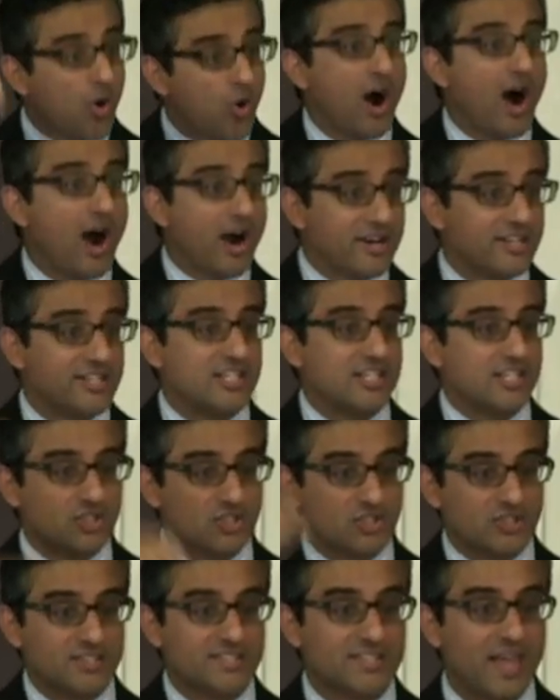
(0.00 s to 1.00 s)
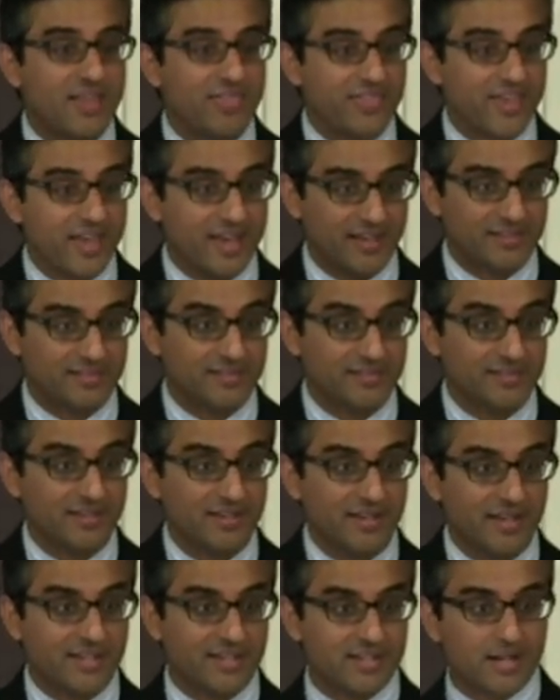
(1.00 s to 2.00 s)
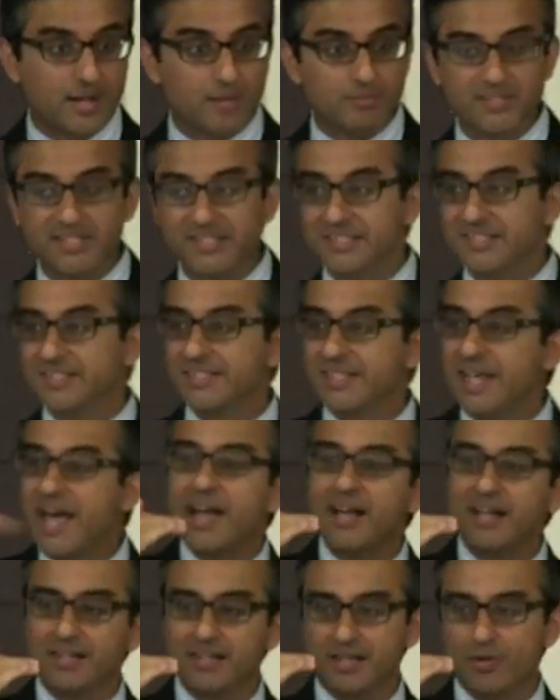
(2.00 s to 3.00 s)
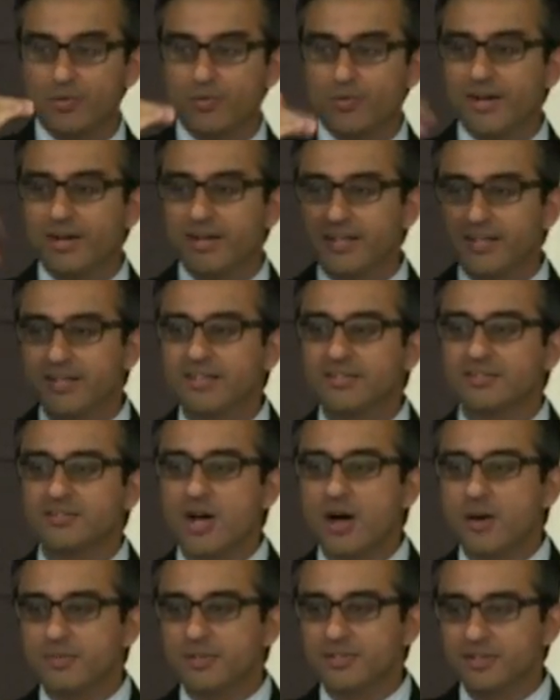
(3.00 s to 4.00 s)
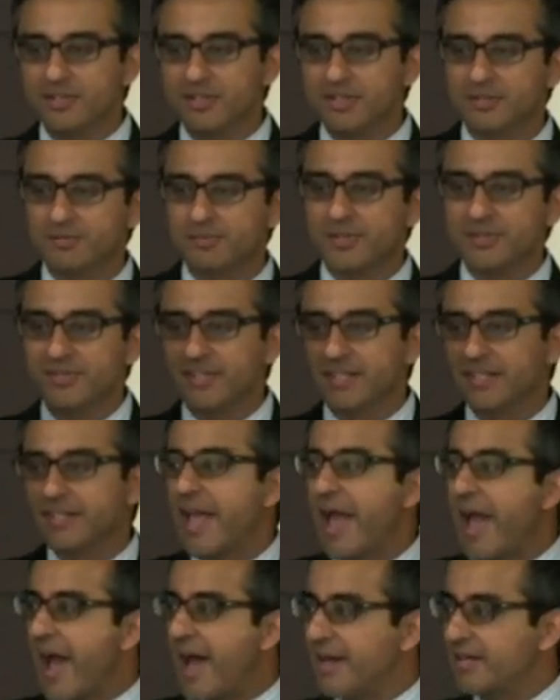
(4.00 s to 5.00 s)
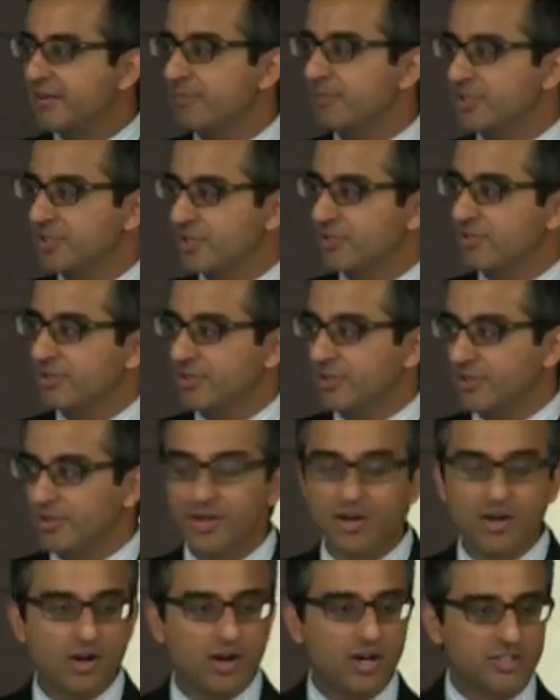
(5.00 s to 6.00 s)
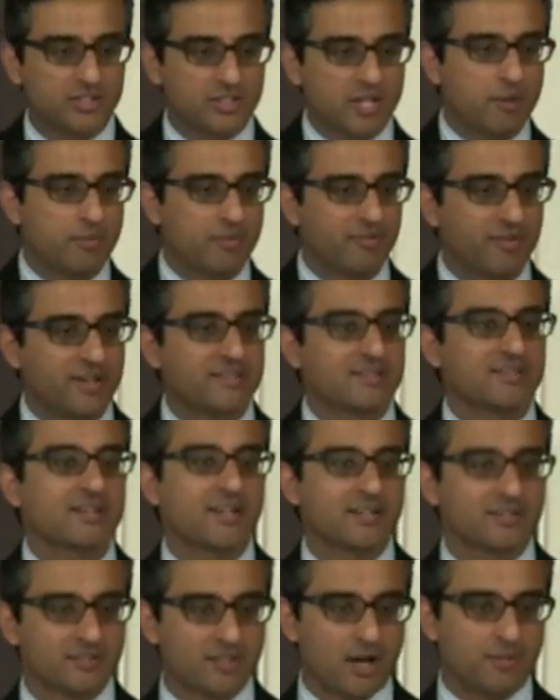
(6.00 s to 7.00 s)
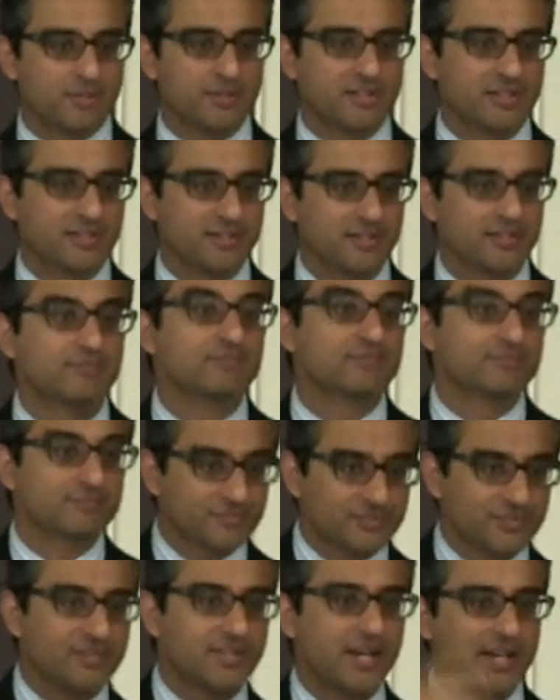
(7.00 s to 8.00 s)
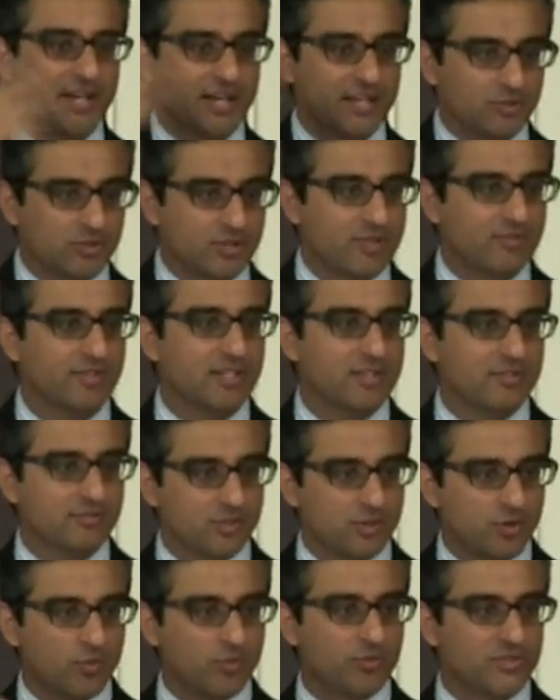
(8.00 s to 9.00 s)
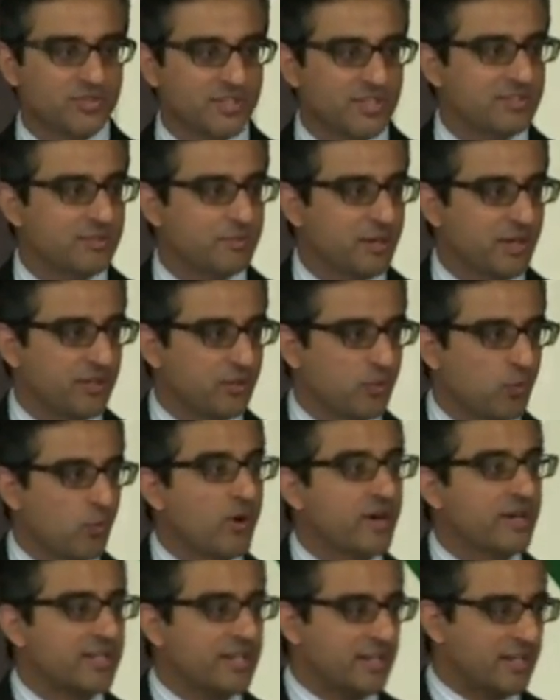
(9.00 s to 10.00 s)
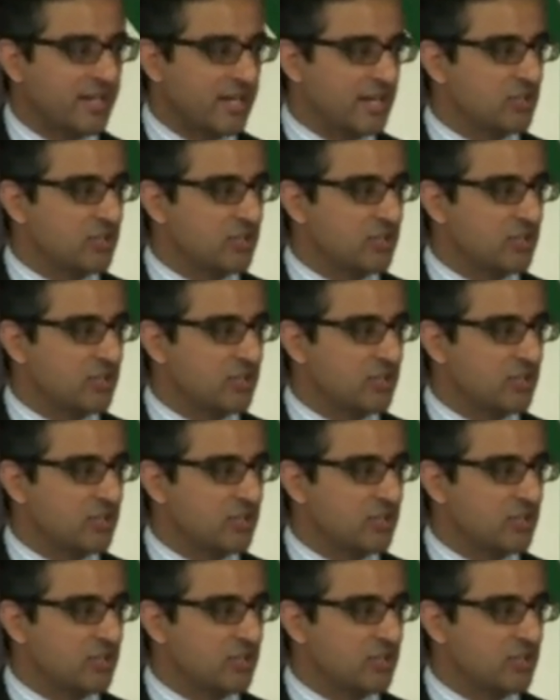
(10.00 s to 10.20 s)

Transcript: oh, our teacher said this. And it comes exactly where in his commentary he's basically added material on top of Aksai's commentary. So that actually even gives you a sense about the working